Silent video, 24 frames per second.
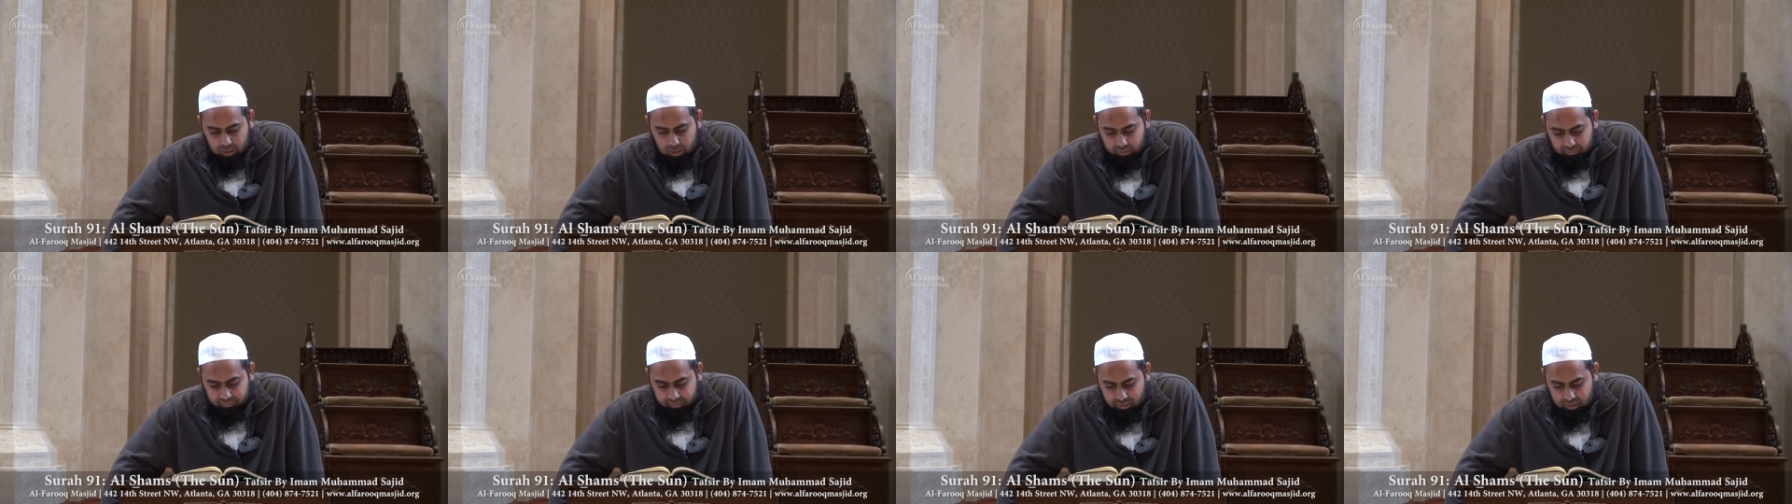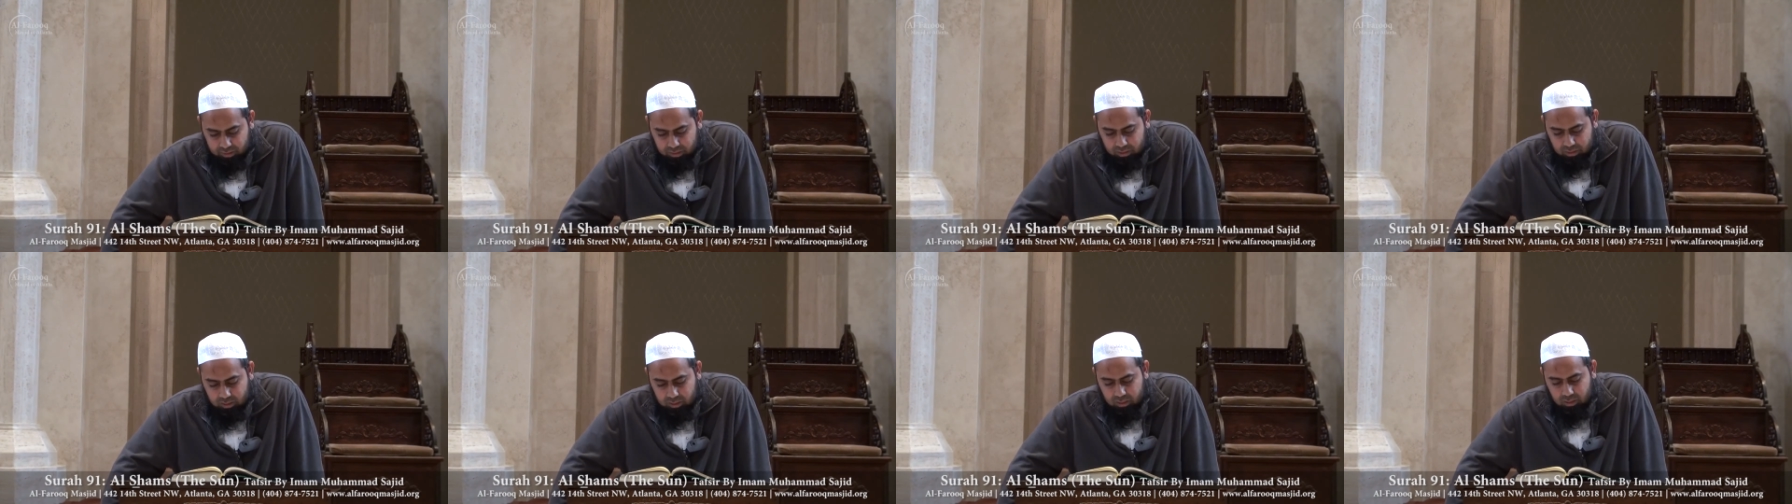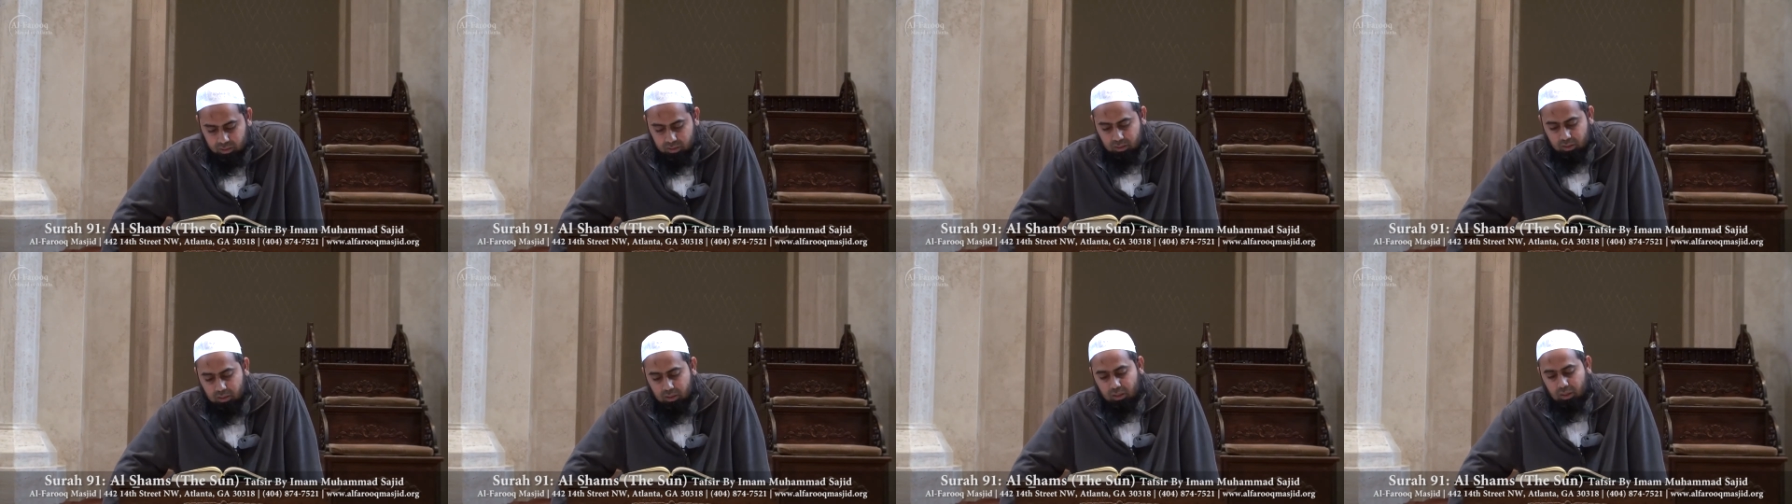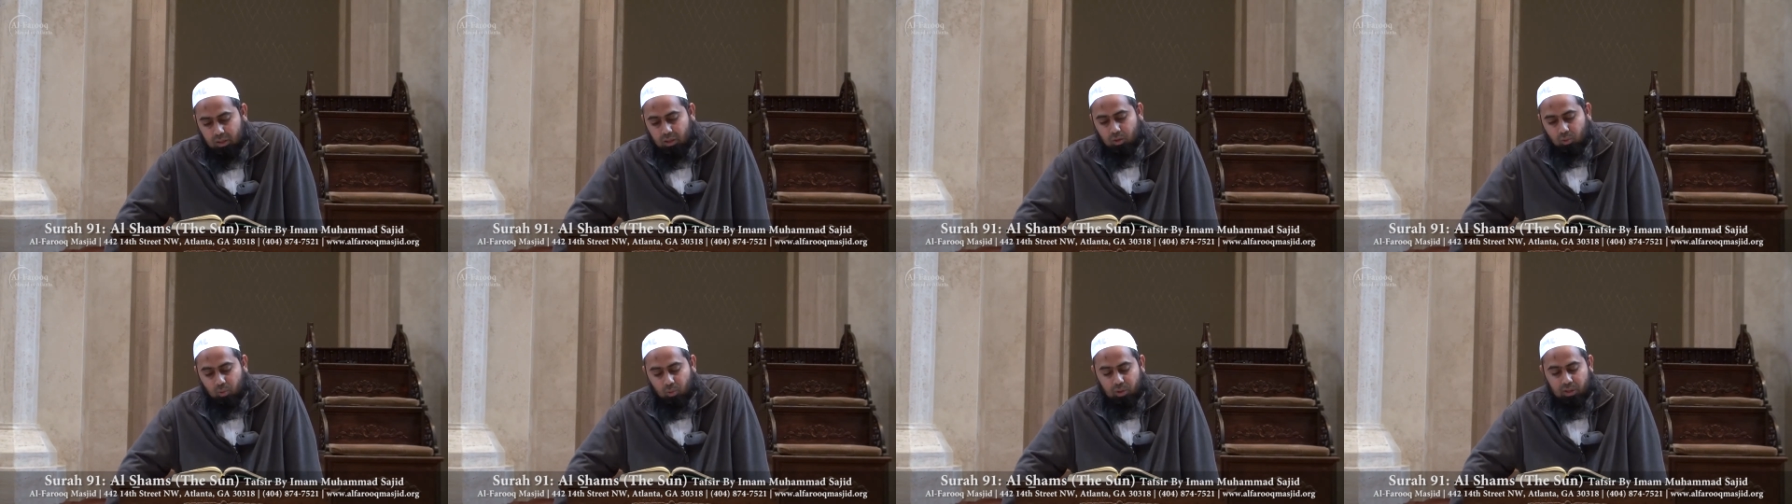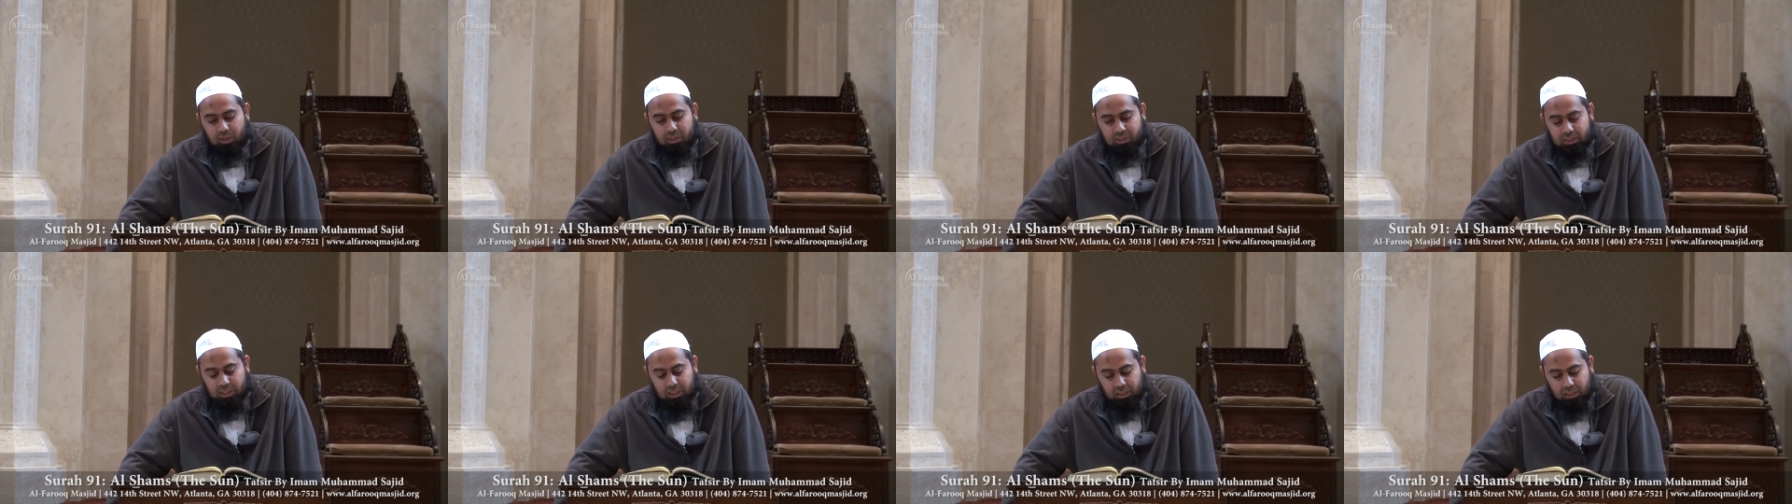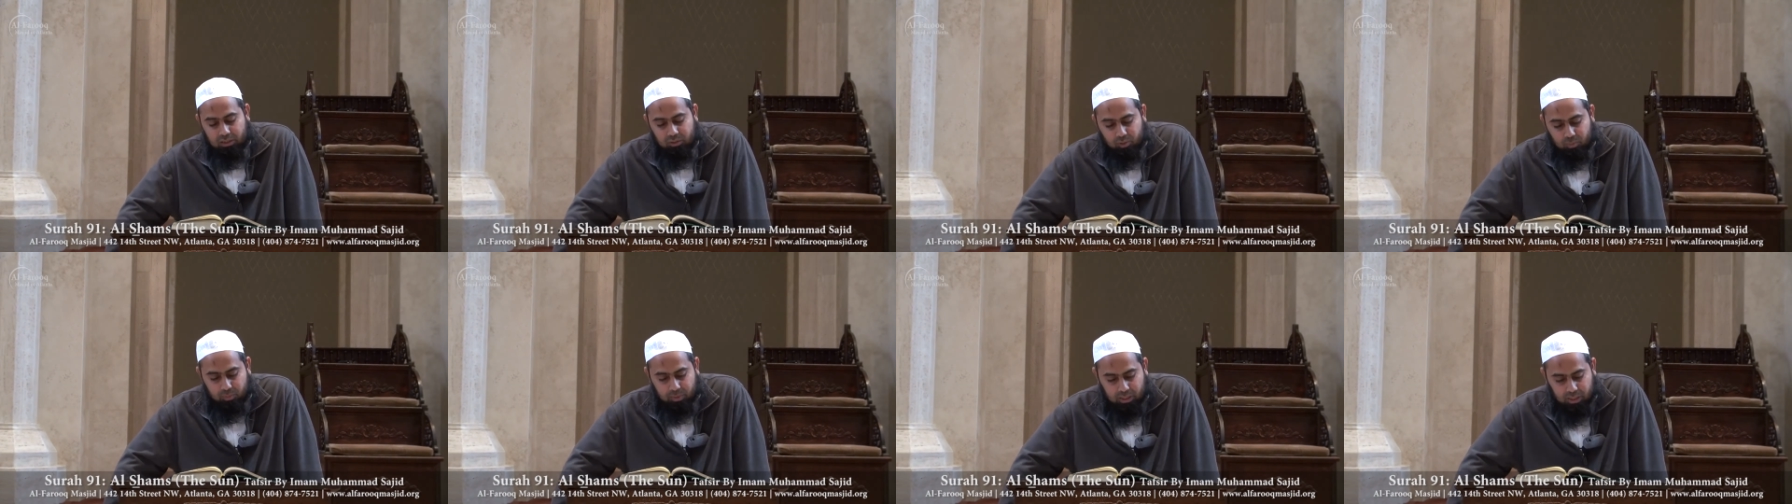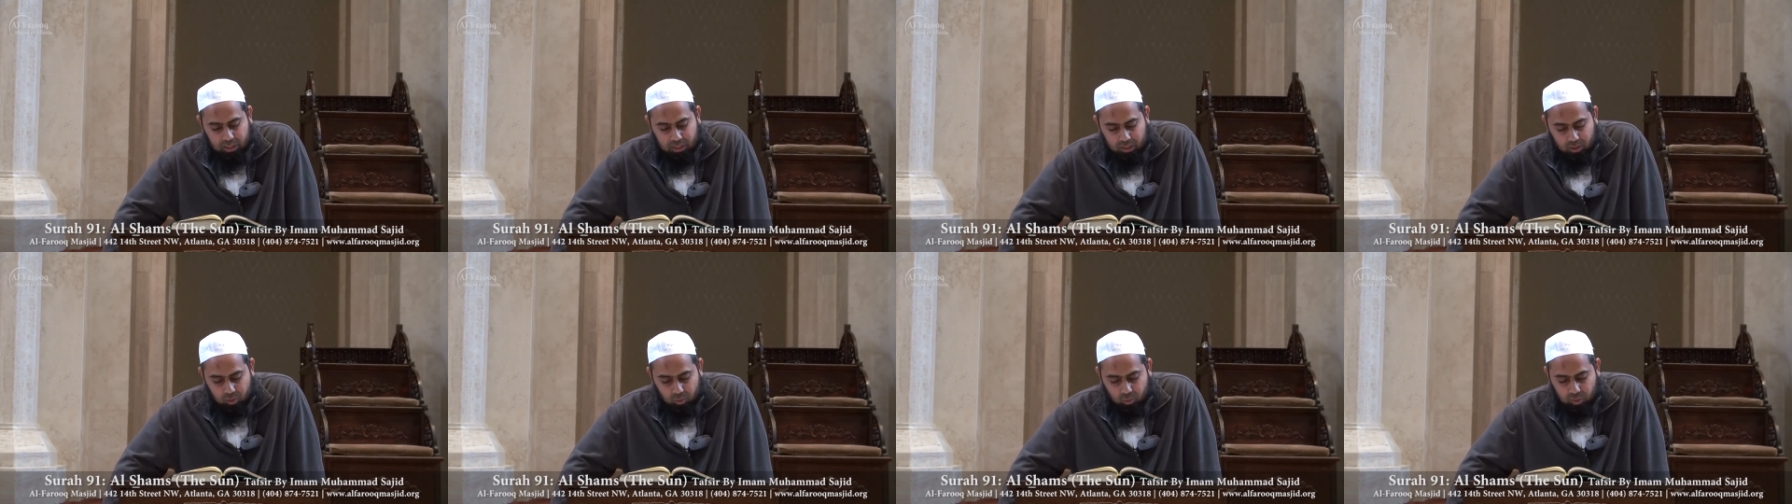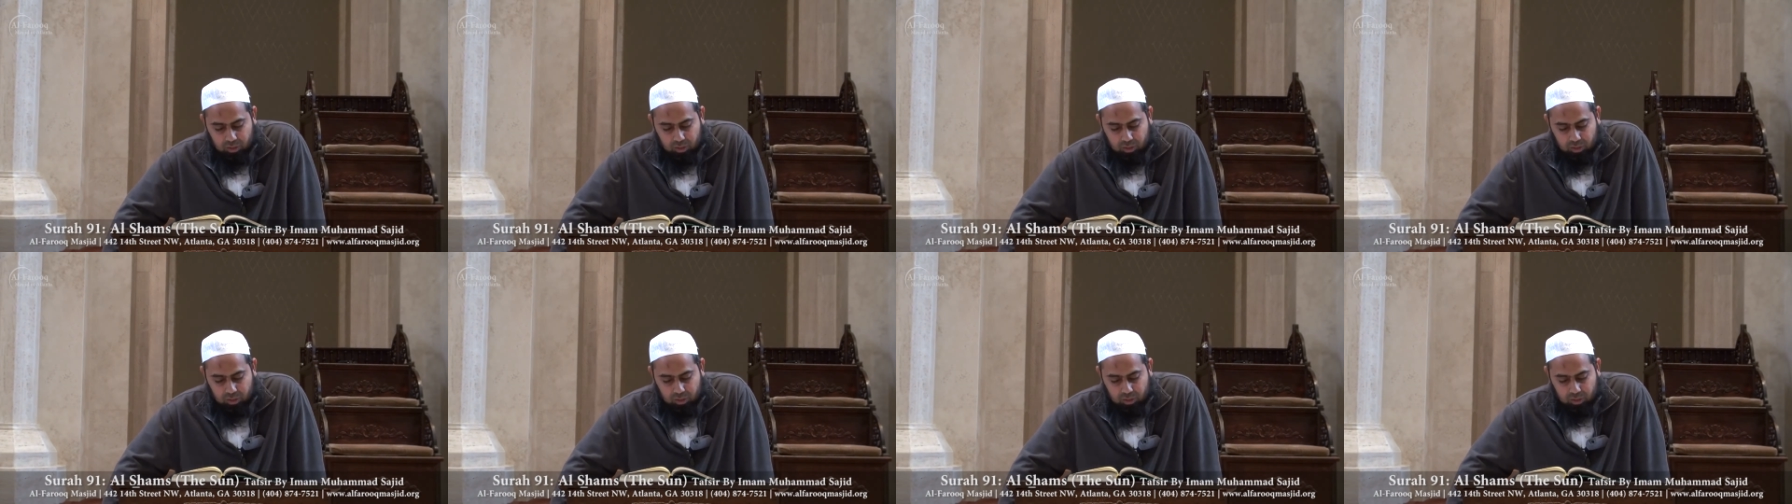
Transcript: In the first verse Allah subhanahu